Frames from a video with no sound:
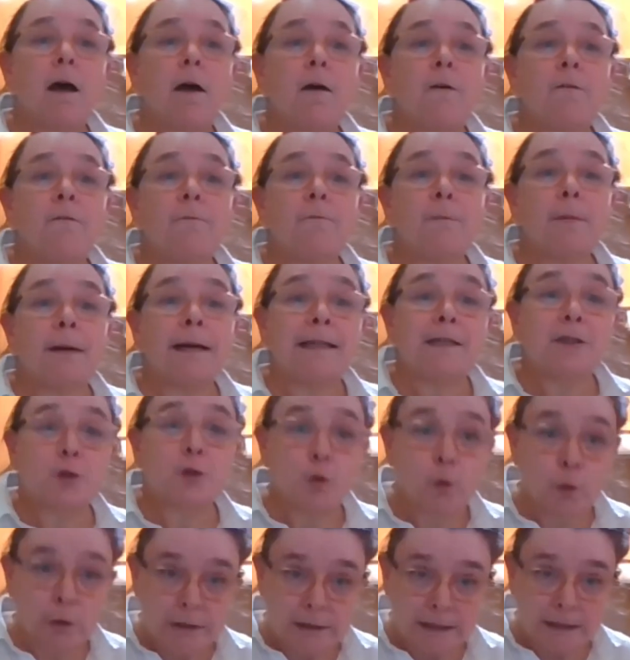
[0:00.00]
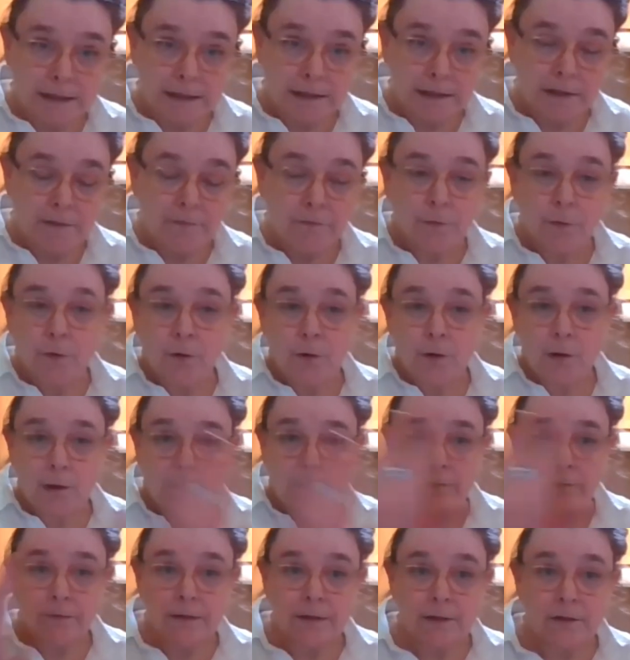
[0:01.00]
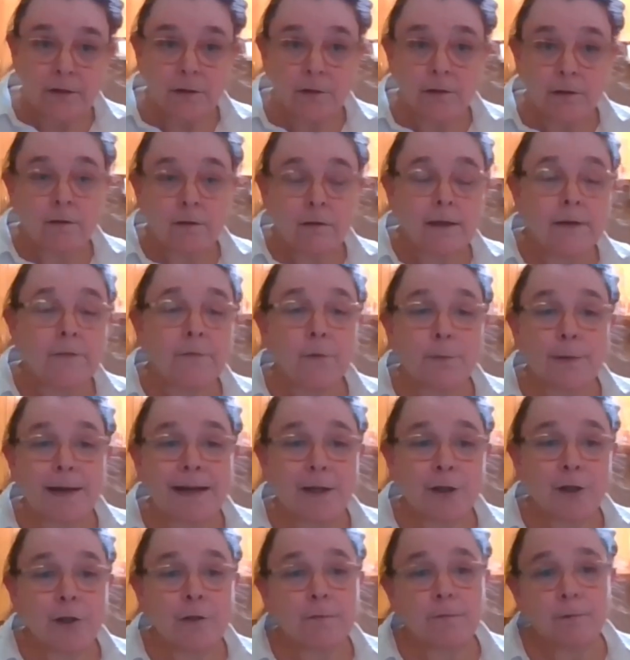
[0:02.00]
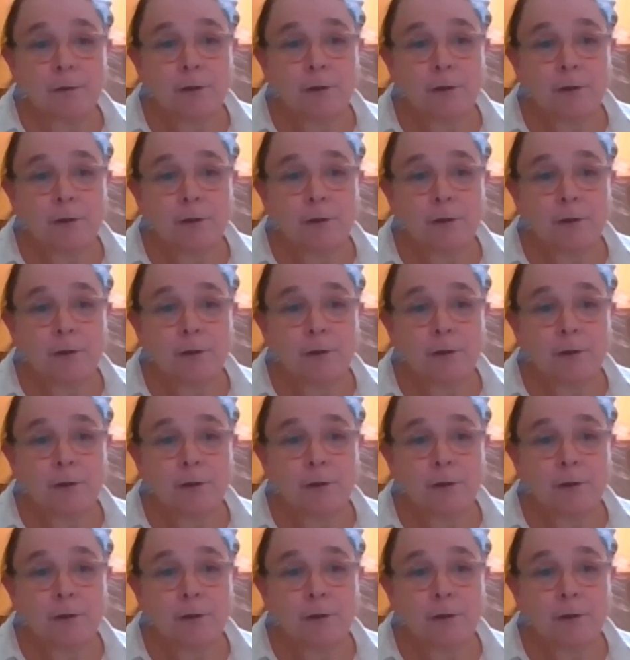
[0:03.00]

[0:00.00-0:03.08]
of my sources for all of this information.